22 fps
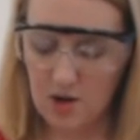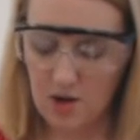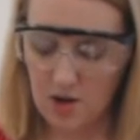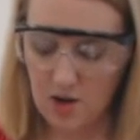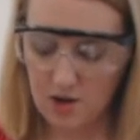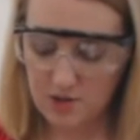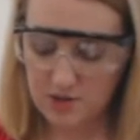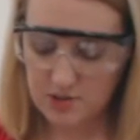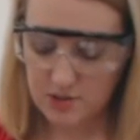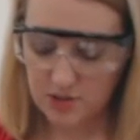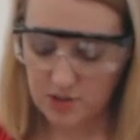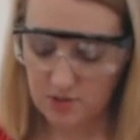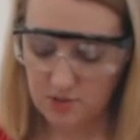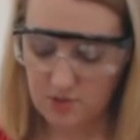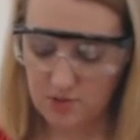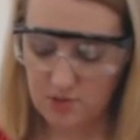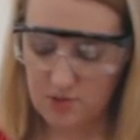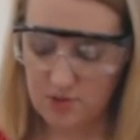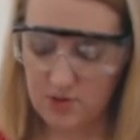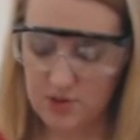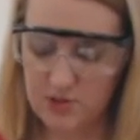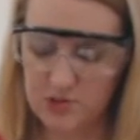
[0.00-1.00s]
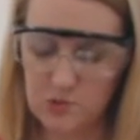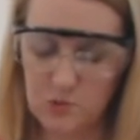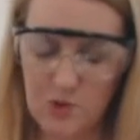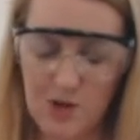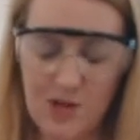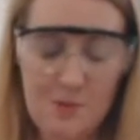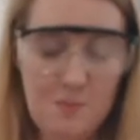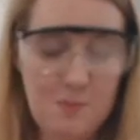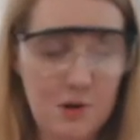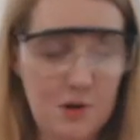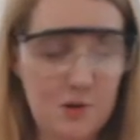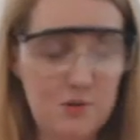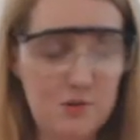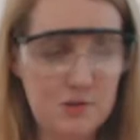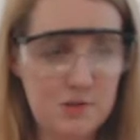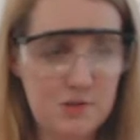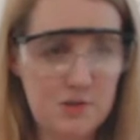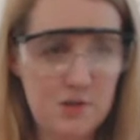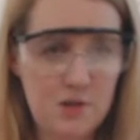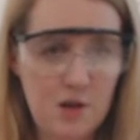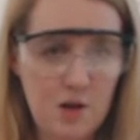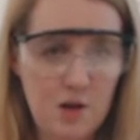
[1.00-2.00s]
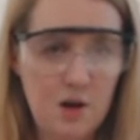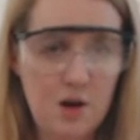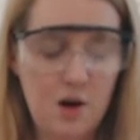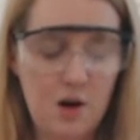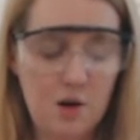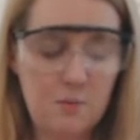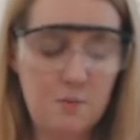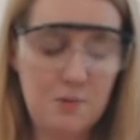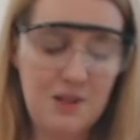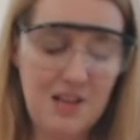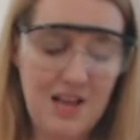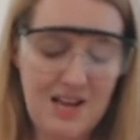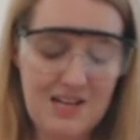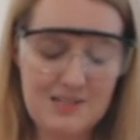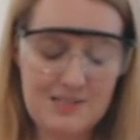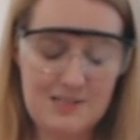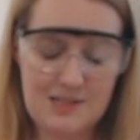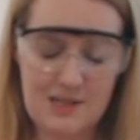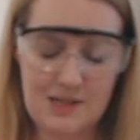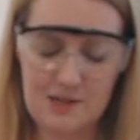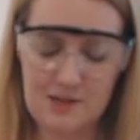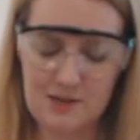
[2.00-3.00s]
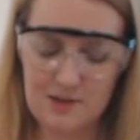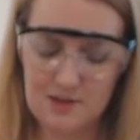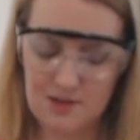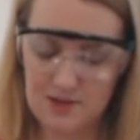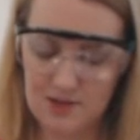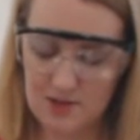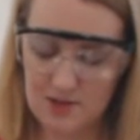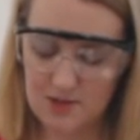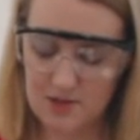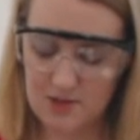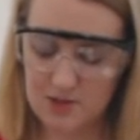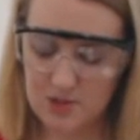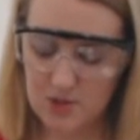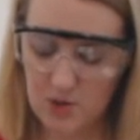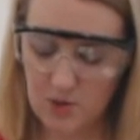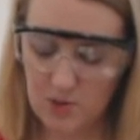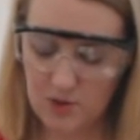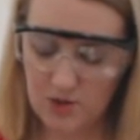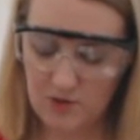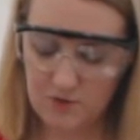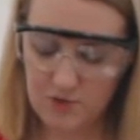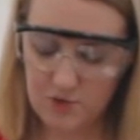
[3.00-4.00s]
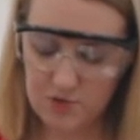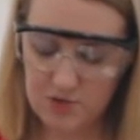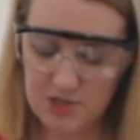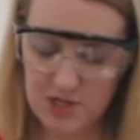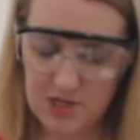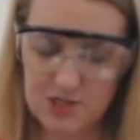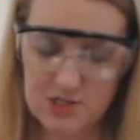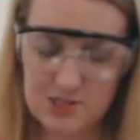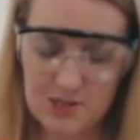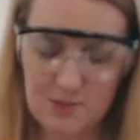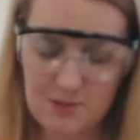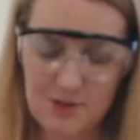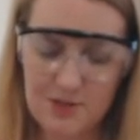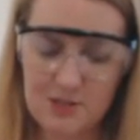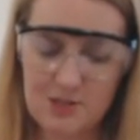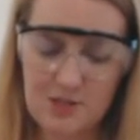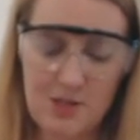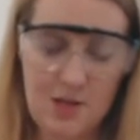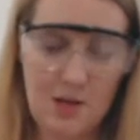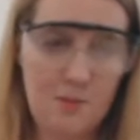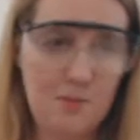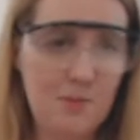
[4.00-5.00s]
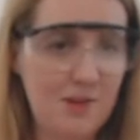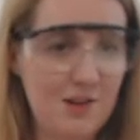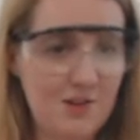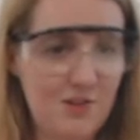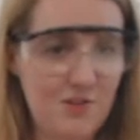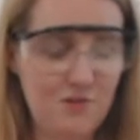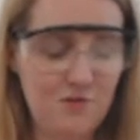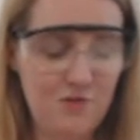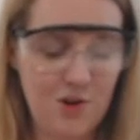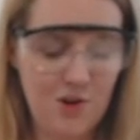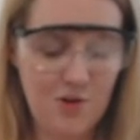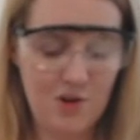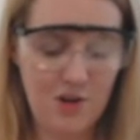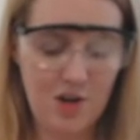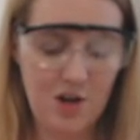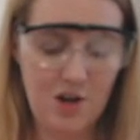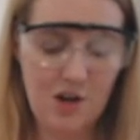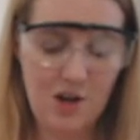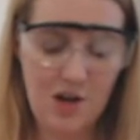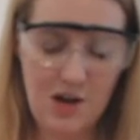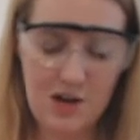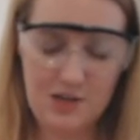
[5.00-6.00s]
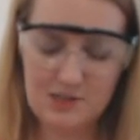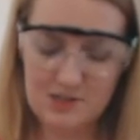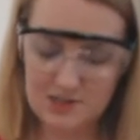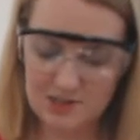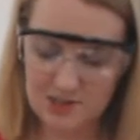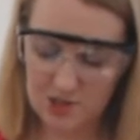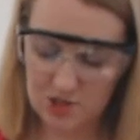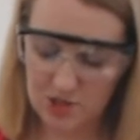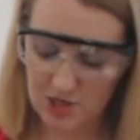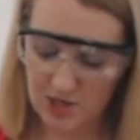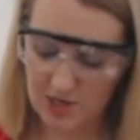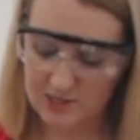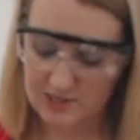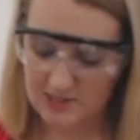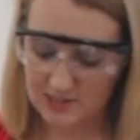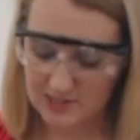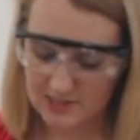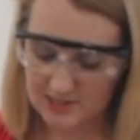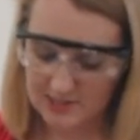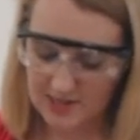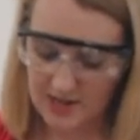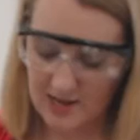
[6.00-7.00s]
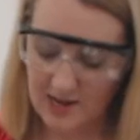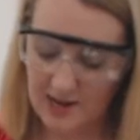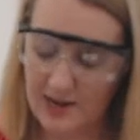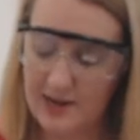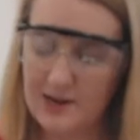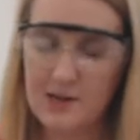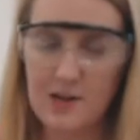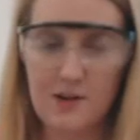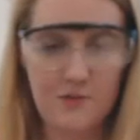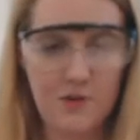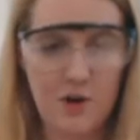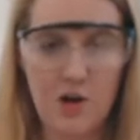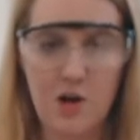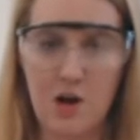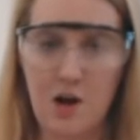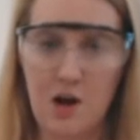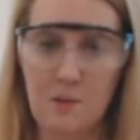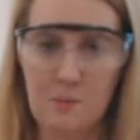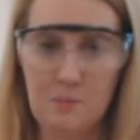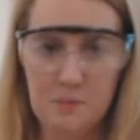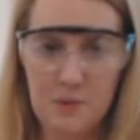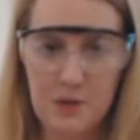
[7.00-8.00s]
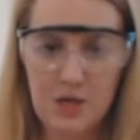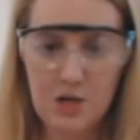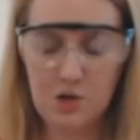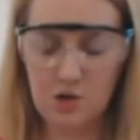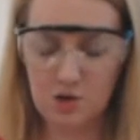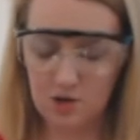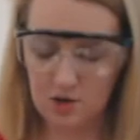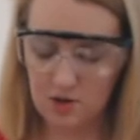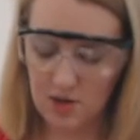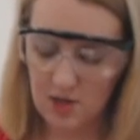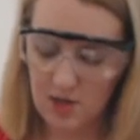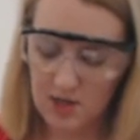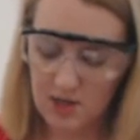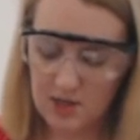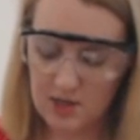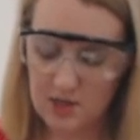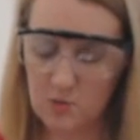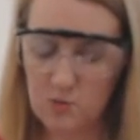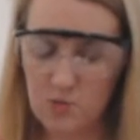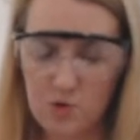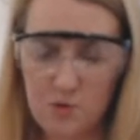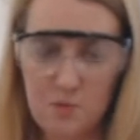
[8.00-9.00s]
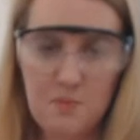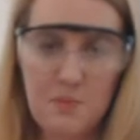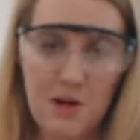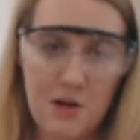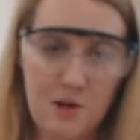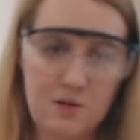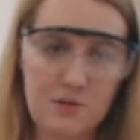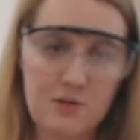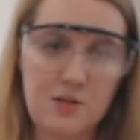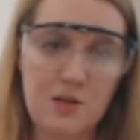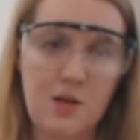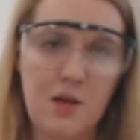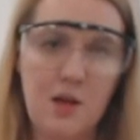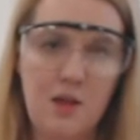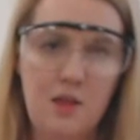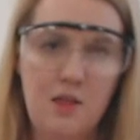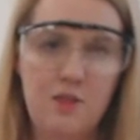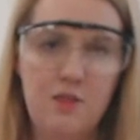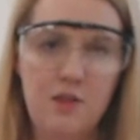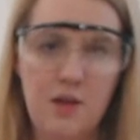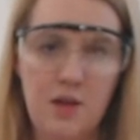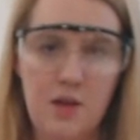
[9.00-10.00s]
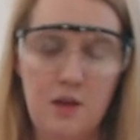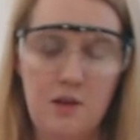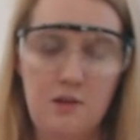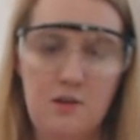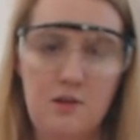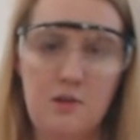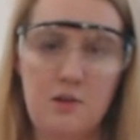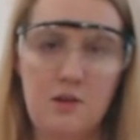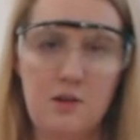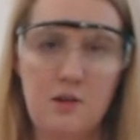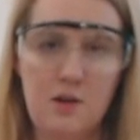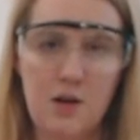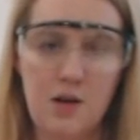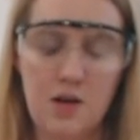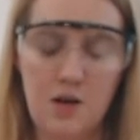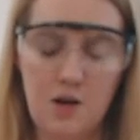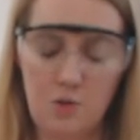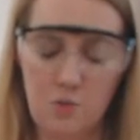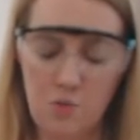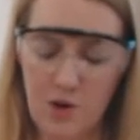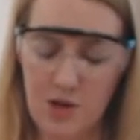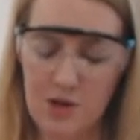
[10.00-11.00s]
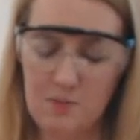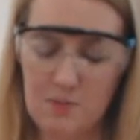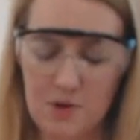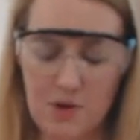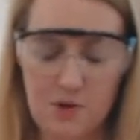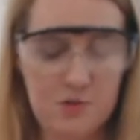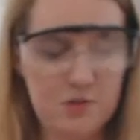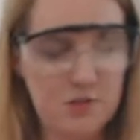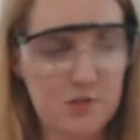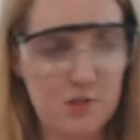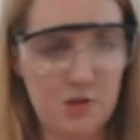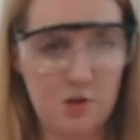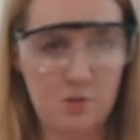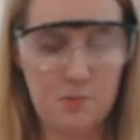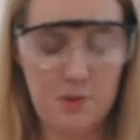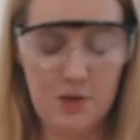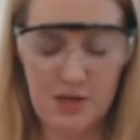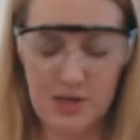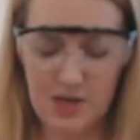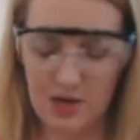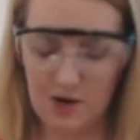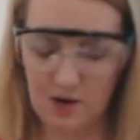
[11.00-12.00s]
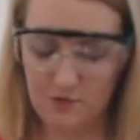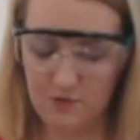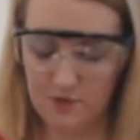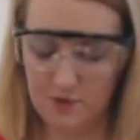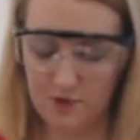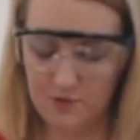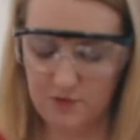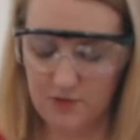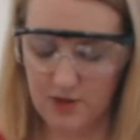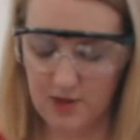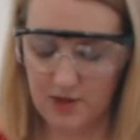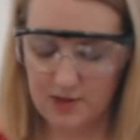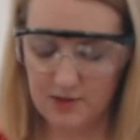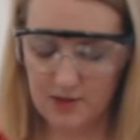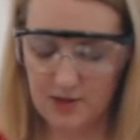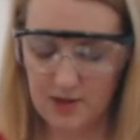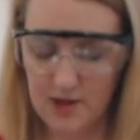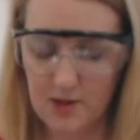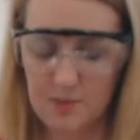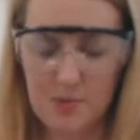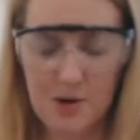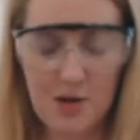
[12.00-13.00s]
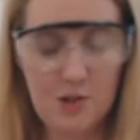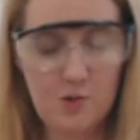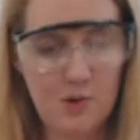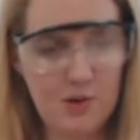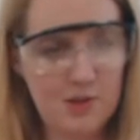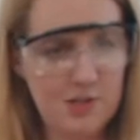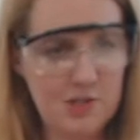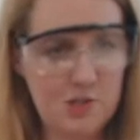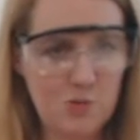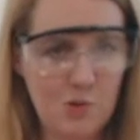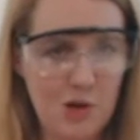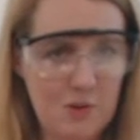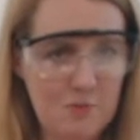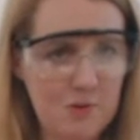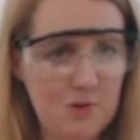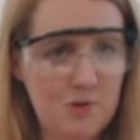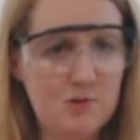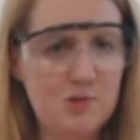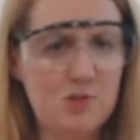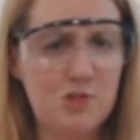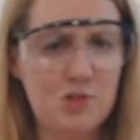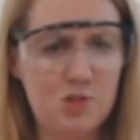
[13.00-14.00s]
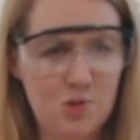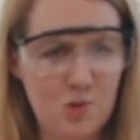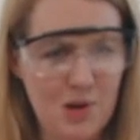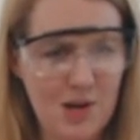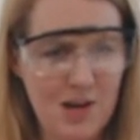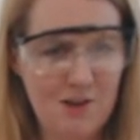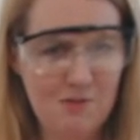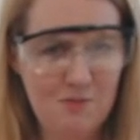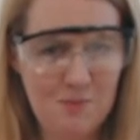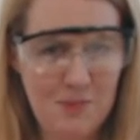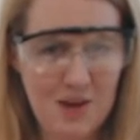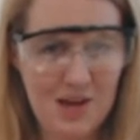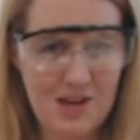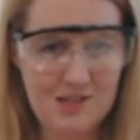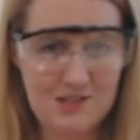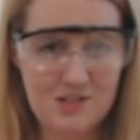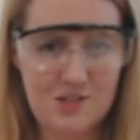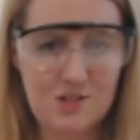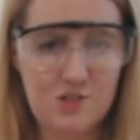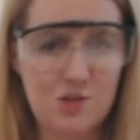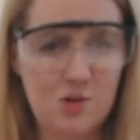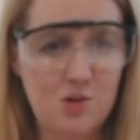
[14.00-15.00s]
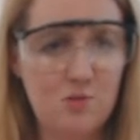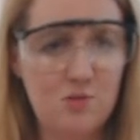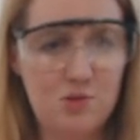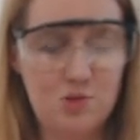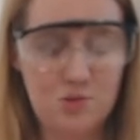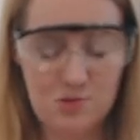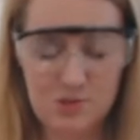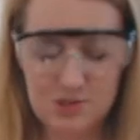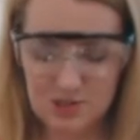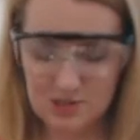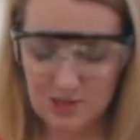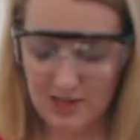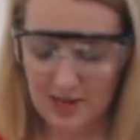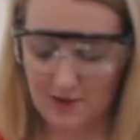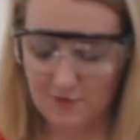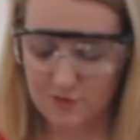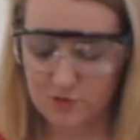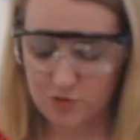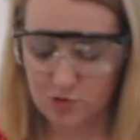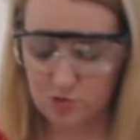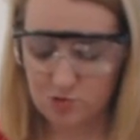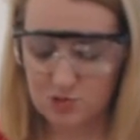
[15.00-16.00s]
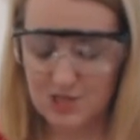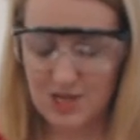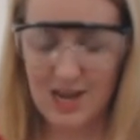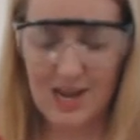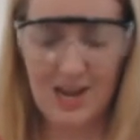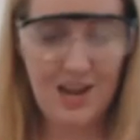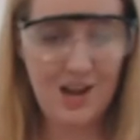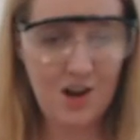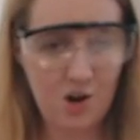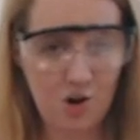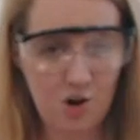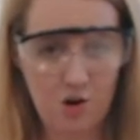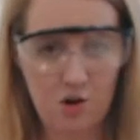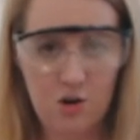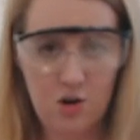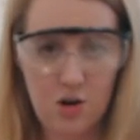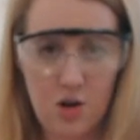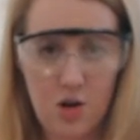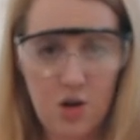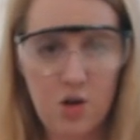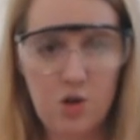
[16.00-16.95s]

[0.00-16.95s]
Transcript: Also, these weigh boats are plastic, so if you touch something to them that is very hot, such as the side of a hot beaker, it will melt the weigh boats, so be careful of that. By the way, these weigh boats do have mass, so you do still have to tare